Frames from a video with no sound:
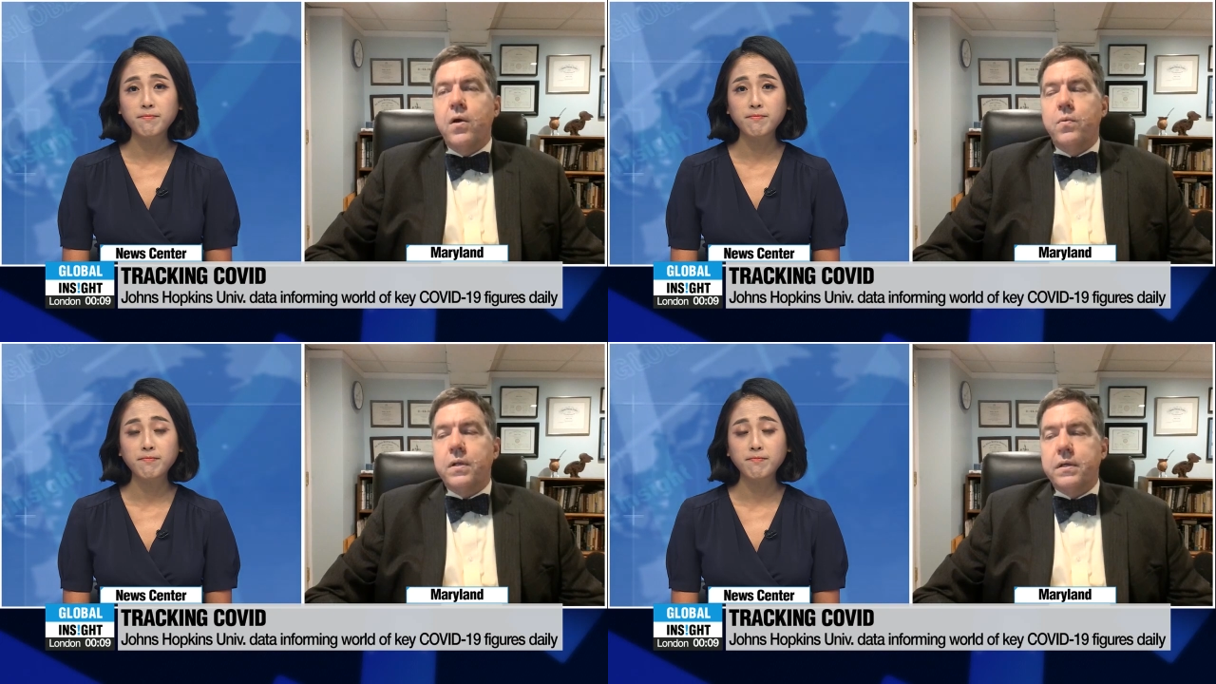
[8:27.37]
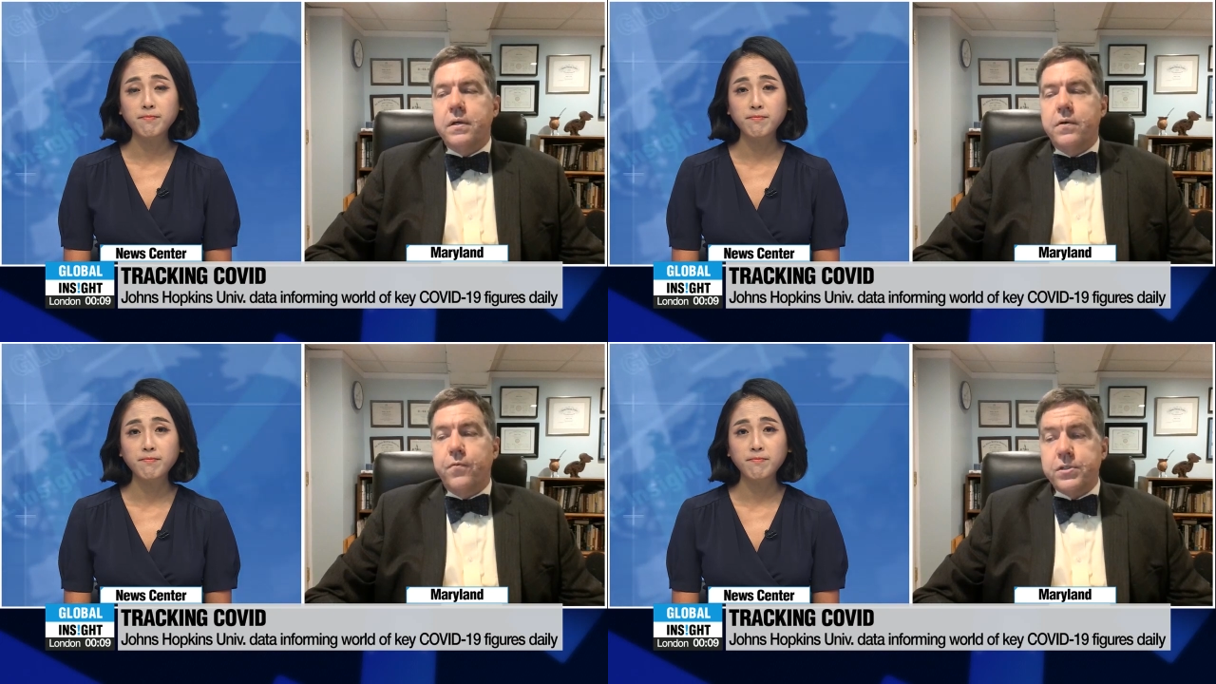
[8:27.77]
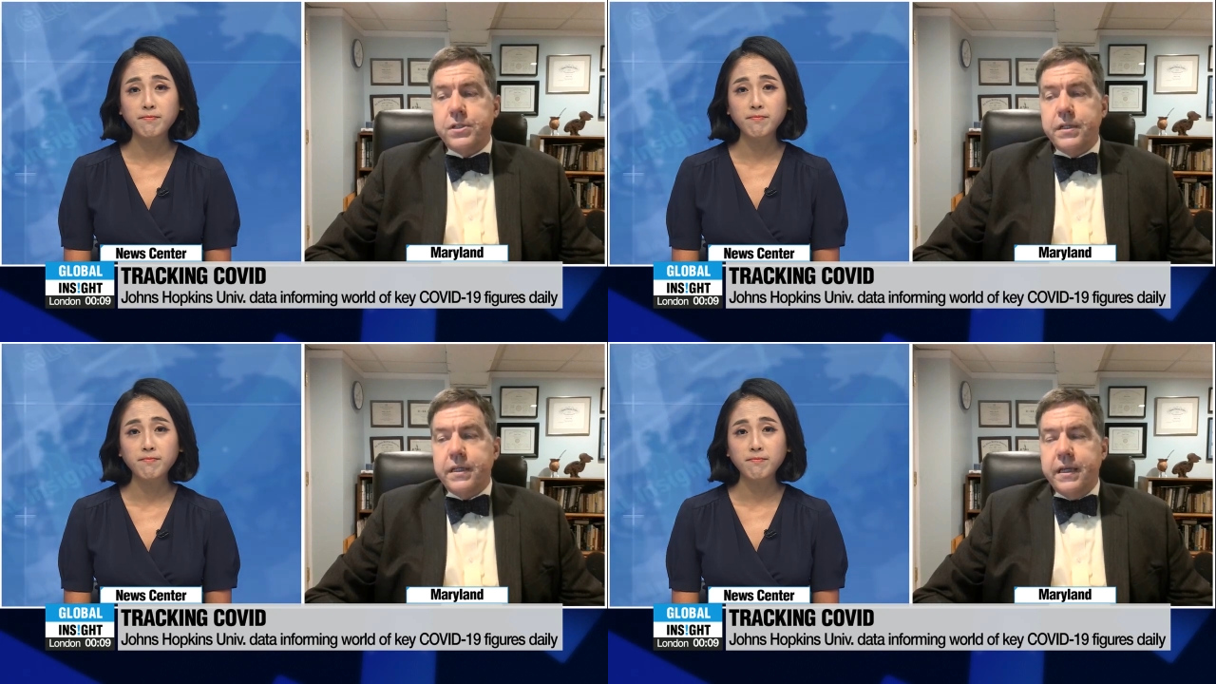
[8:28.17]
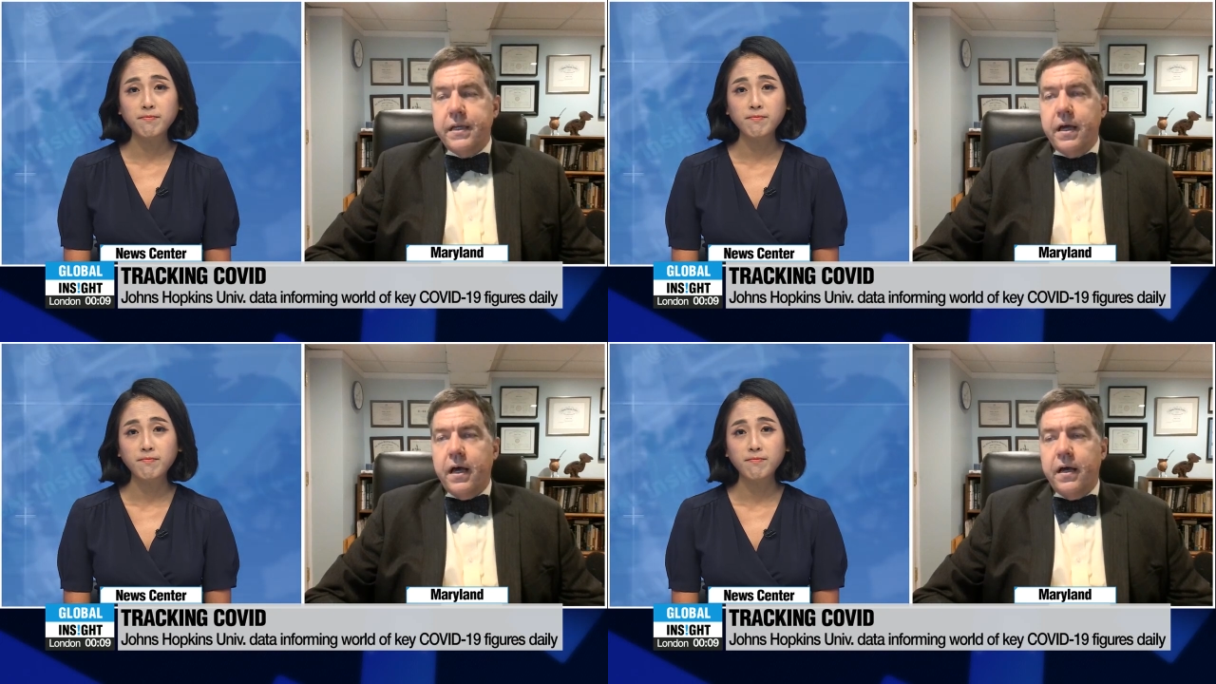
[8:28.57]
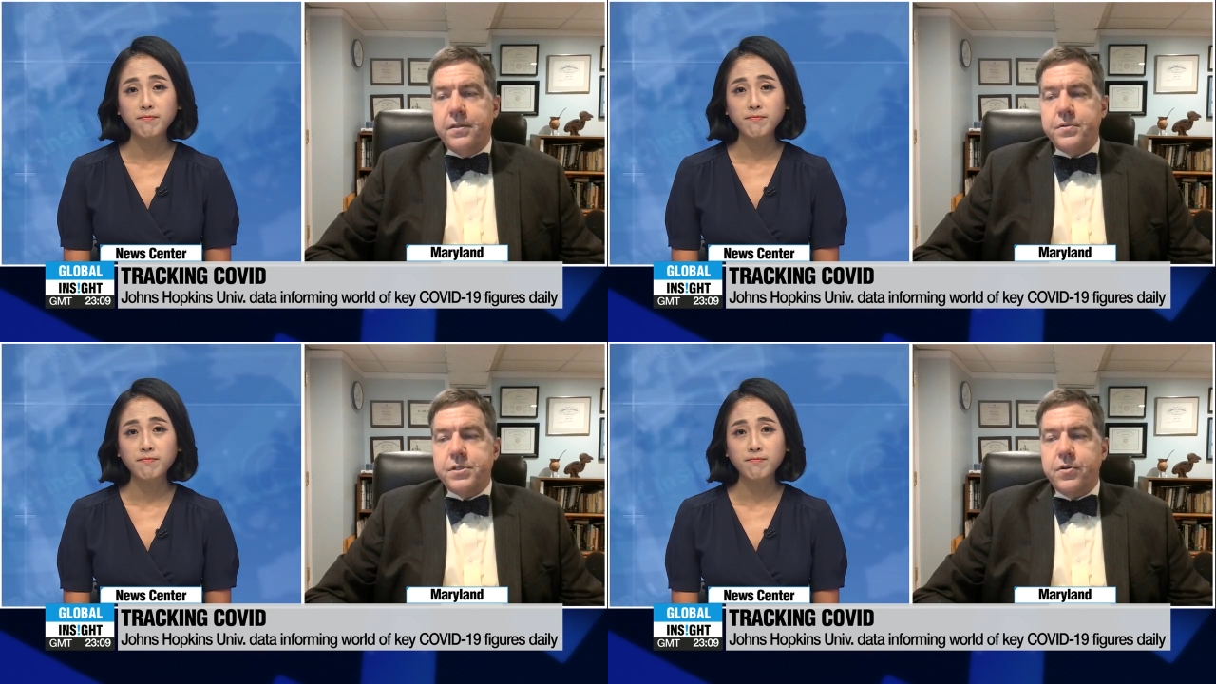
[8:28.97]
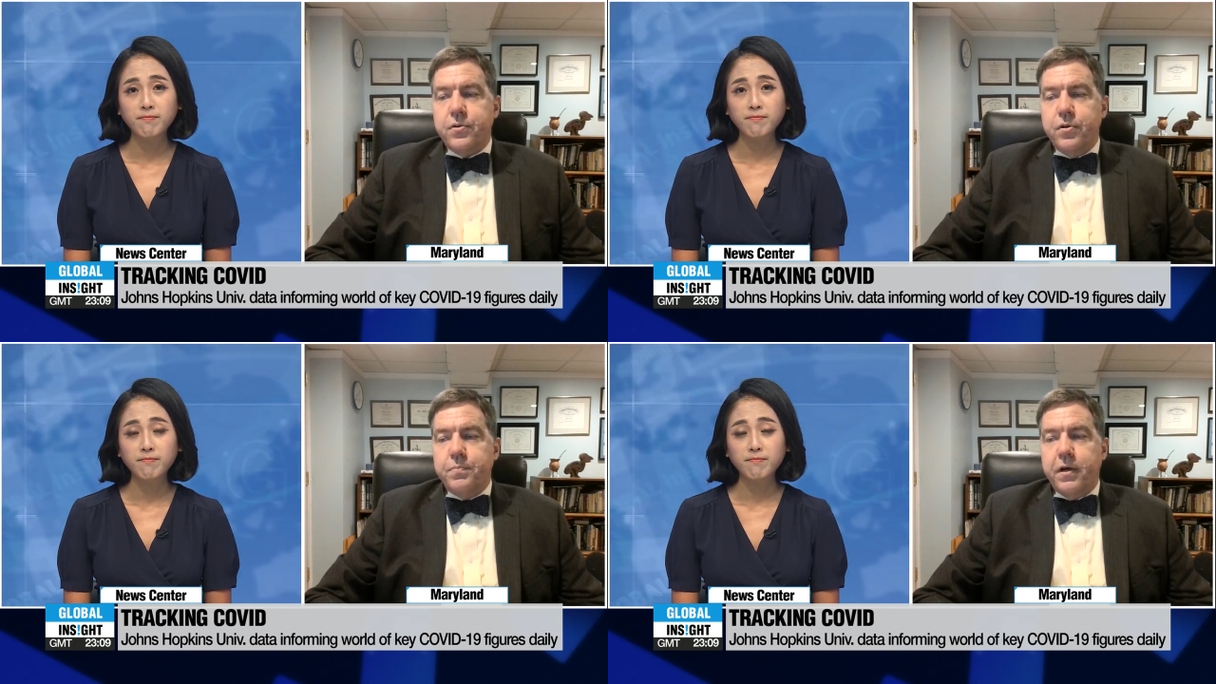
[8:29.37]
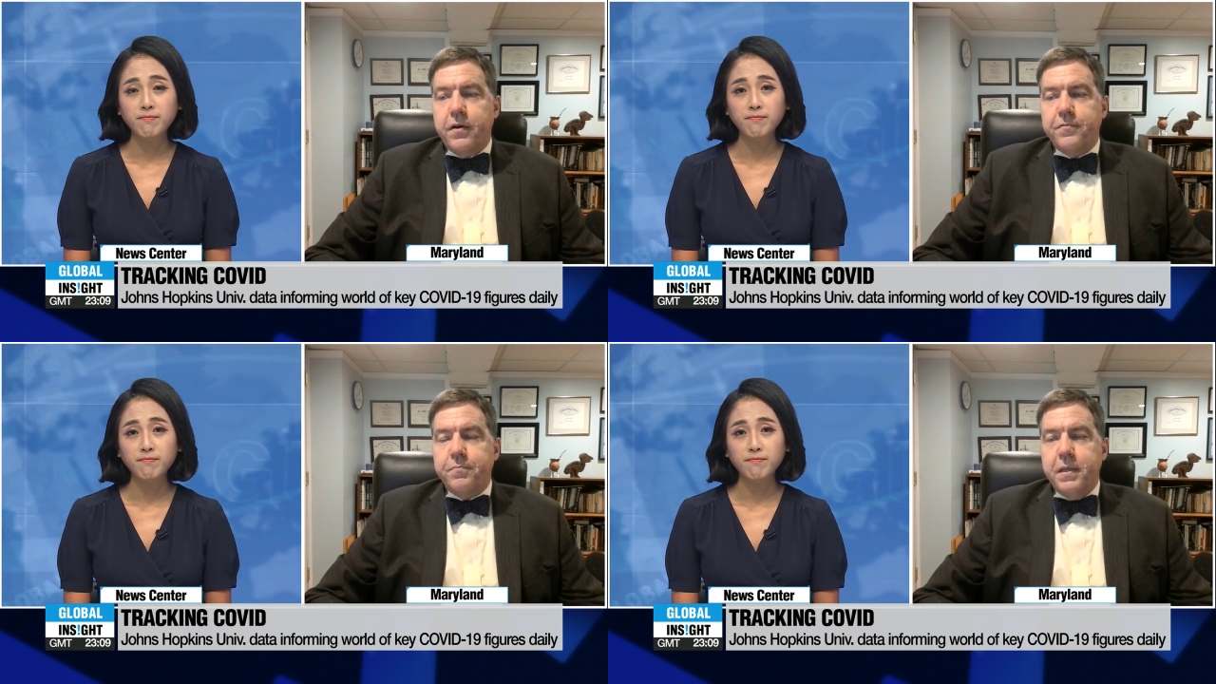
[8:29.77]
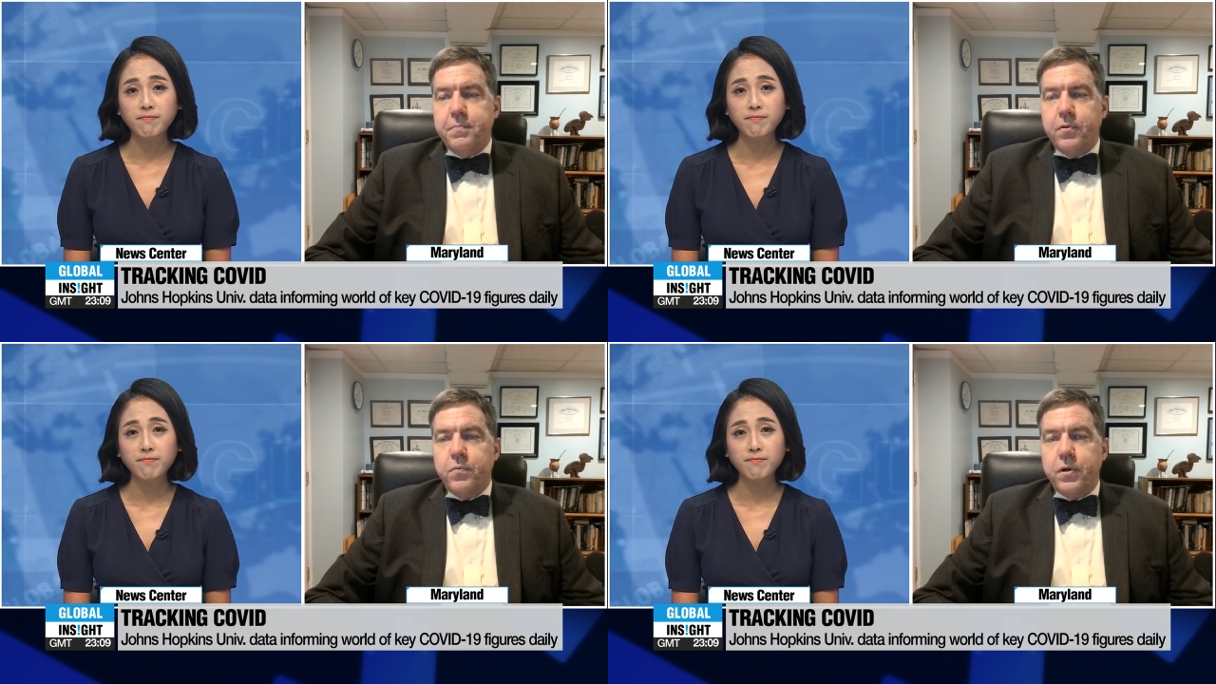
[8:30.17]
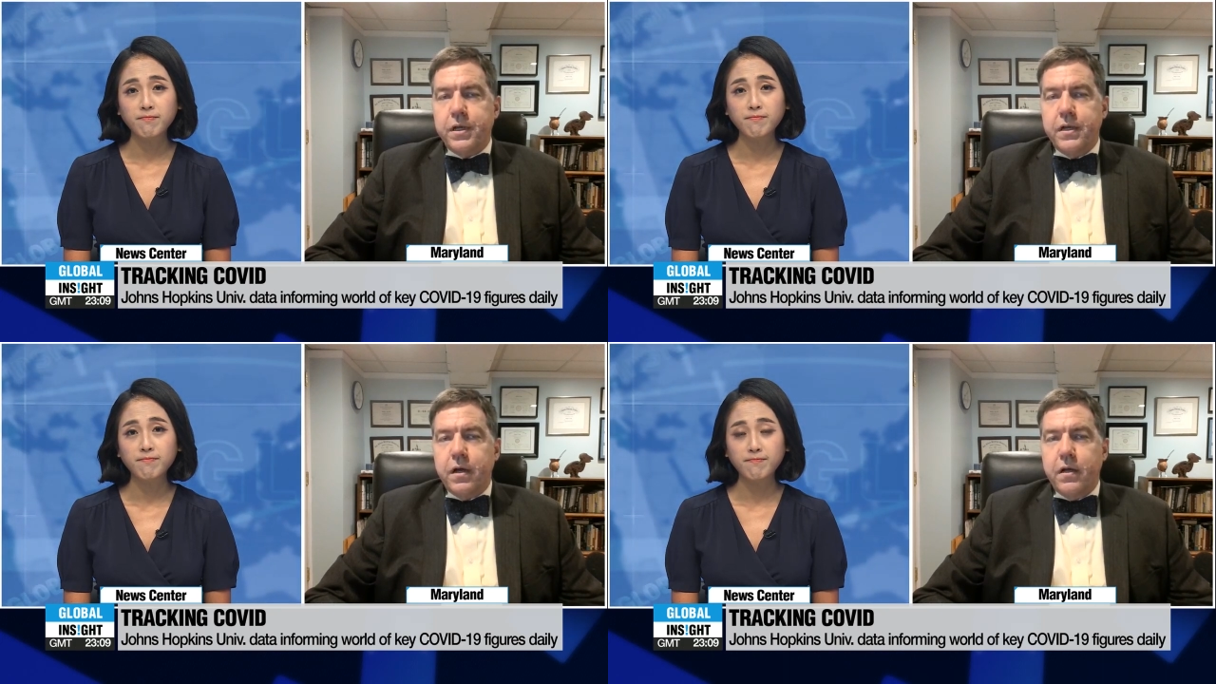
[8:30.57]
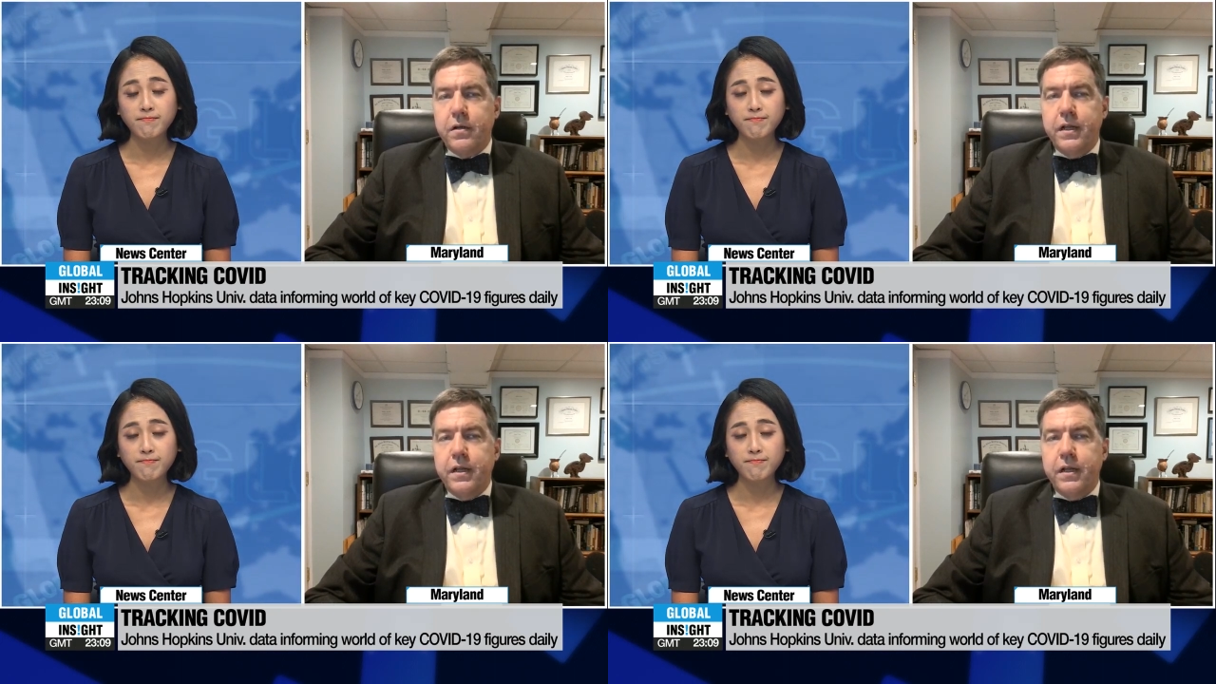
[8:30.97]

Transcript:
Speaker 1: Well, fortunately, uh, there was a group of people working on